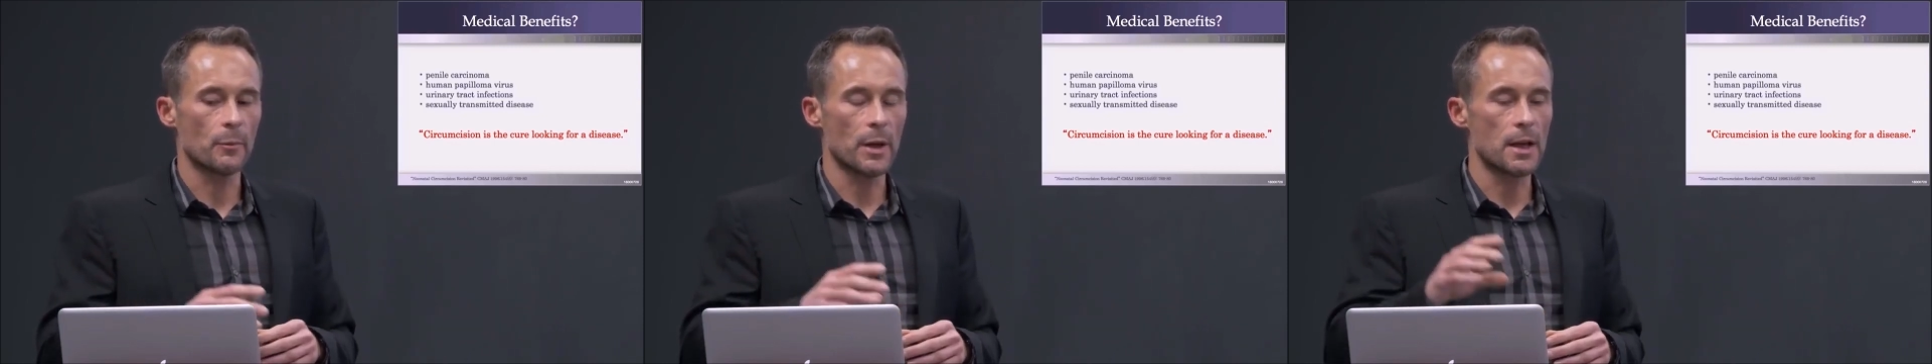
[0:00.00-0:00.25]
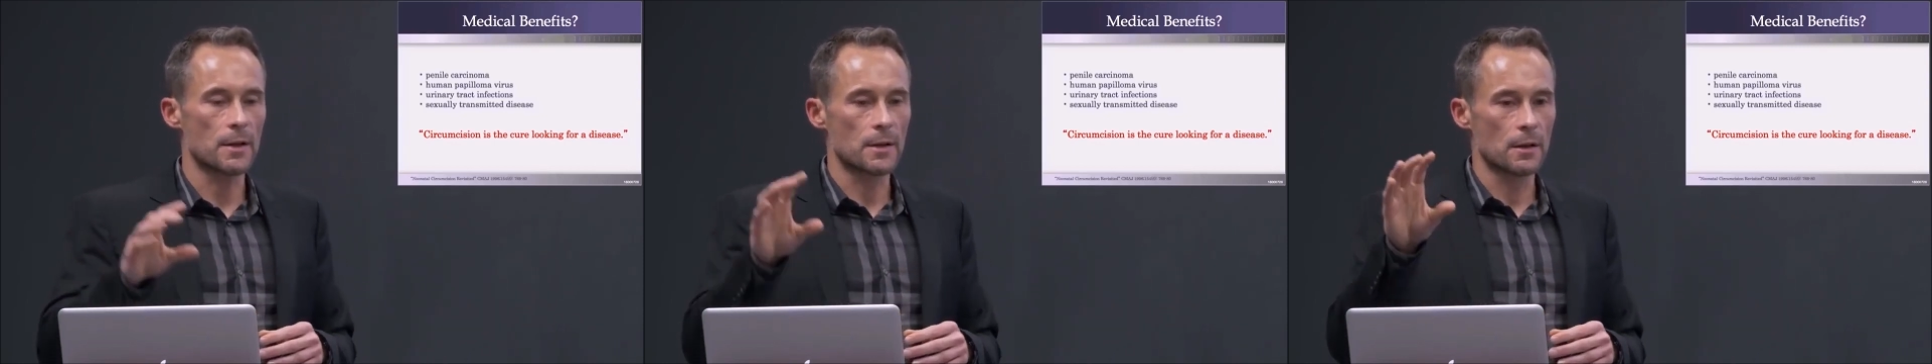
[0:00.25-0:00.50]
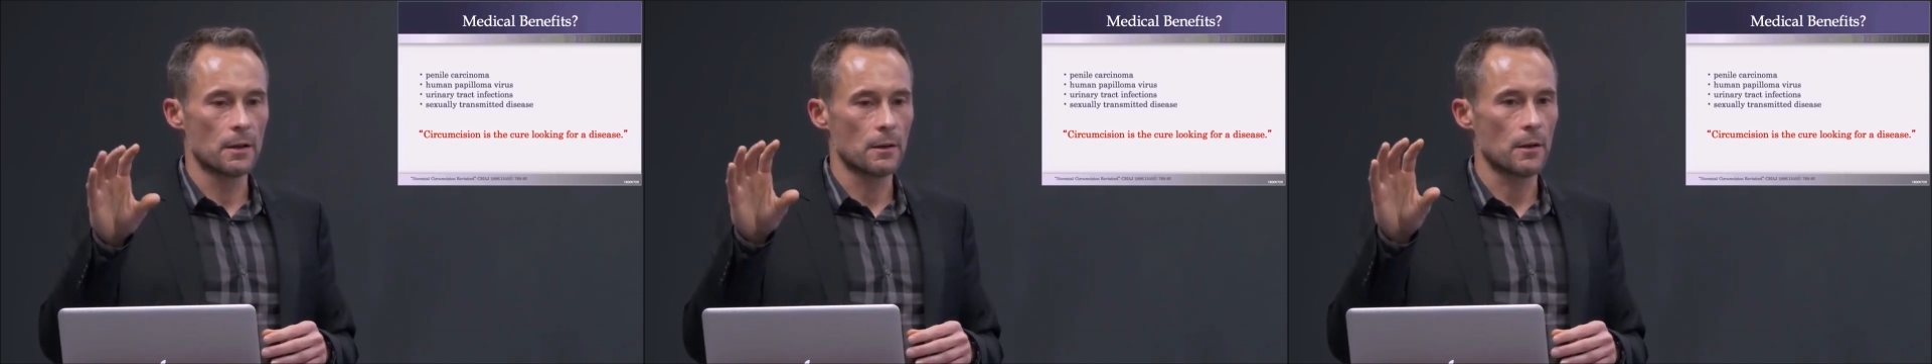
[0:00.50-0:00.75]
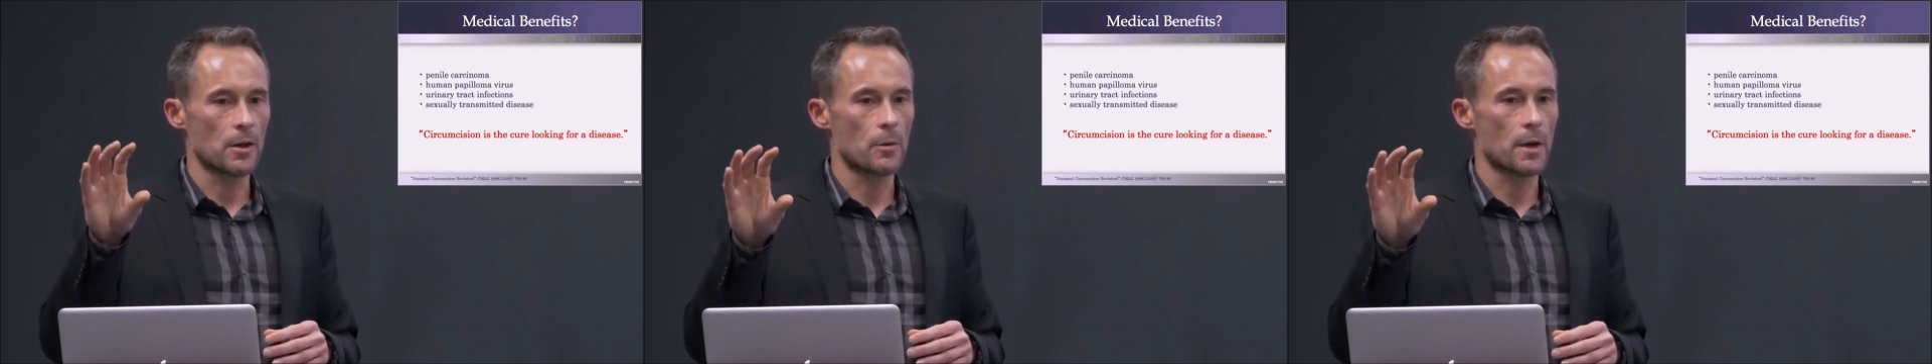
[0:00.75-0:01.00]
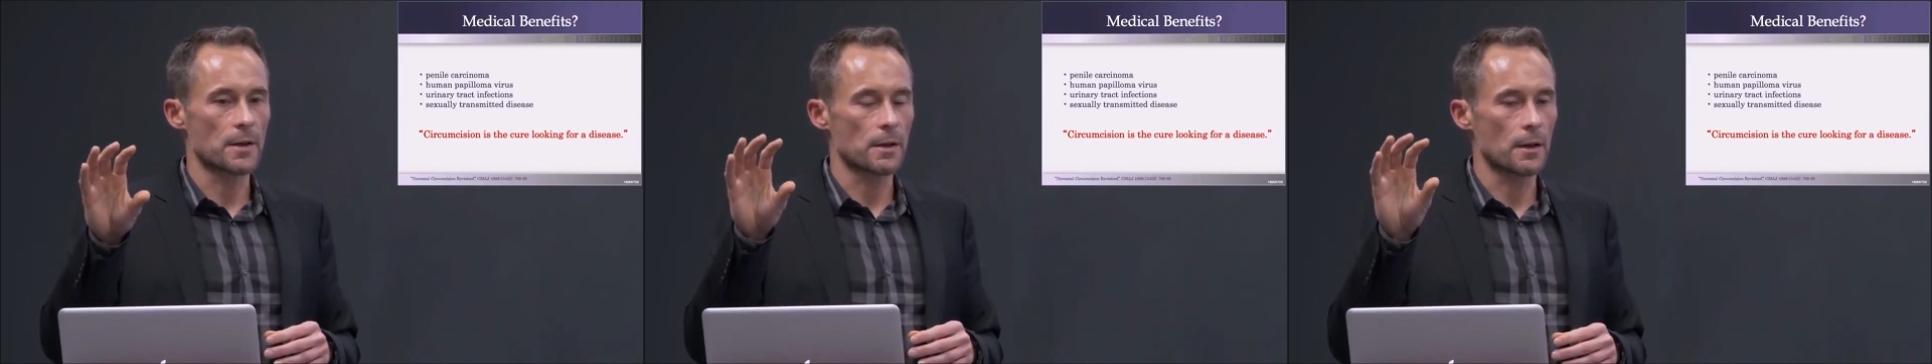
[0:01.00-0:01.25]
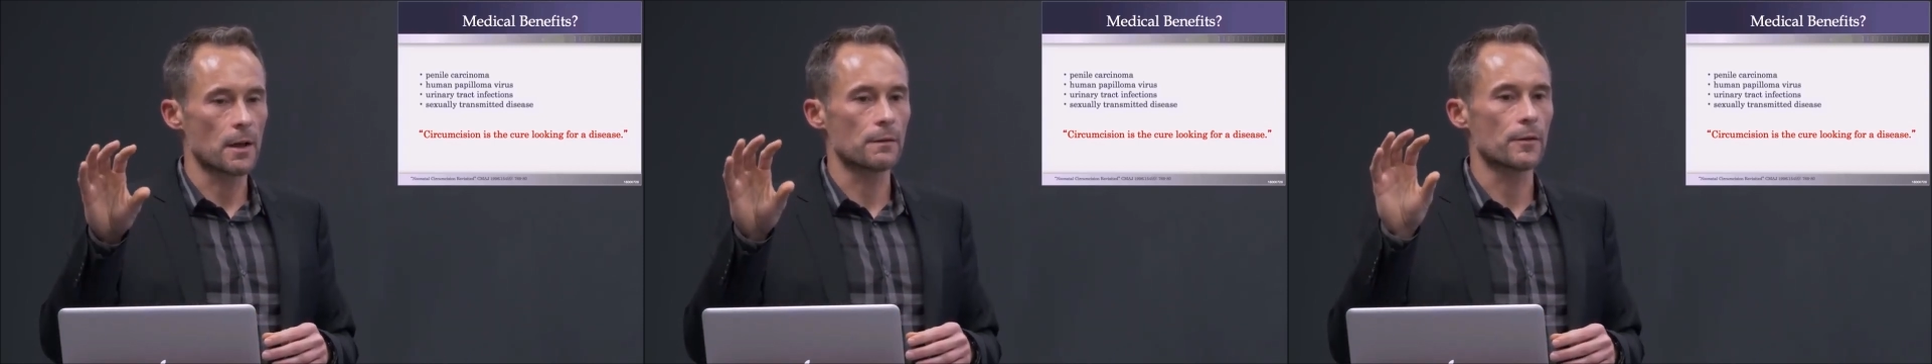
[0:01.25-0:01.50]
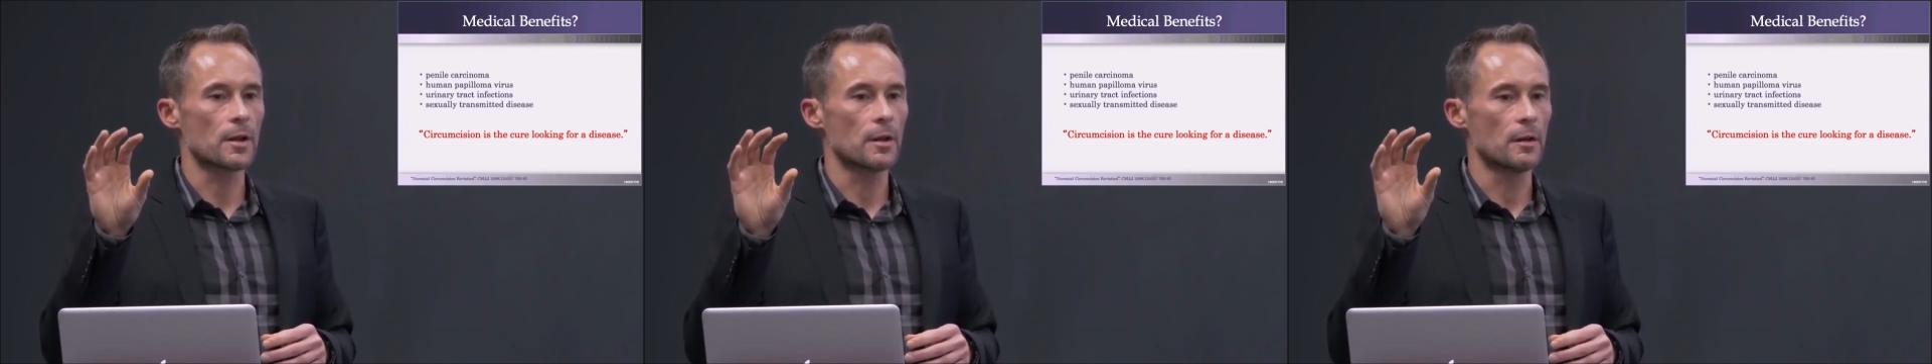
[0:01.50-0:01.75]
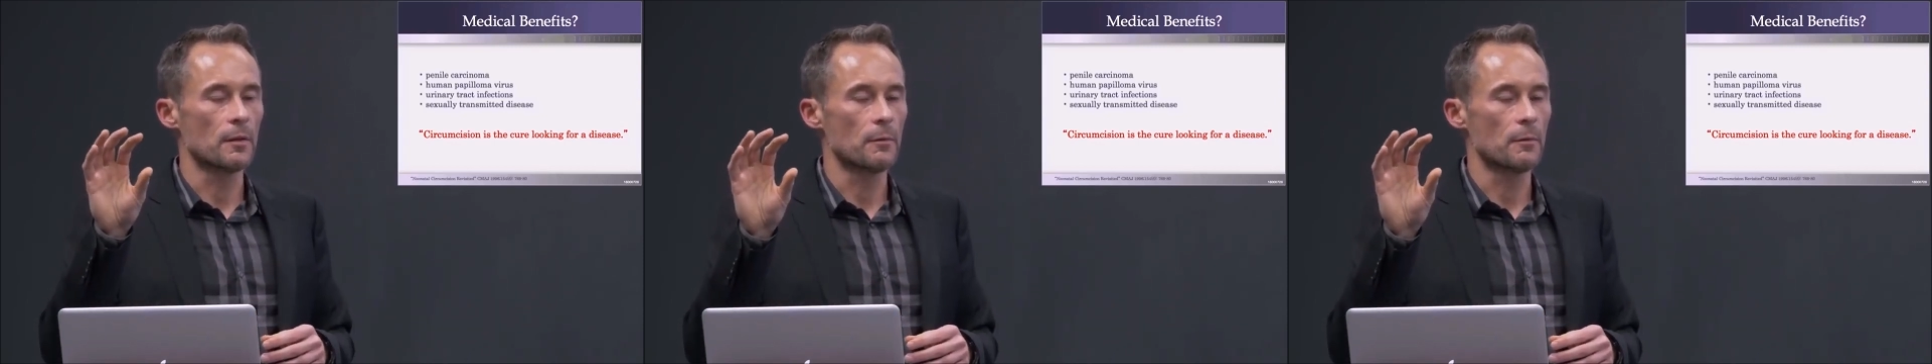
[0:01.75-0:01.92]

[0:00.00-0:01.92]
beats the US on every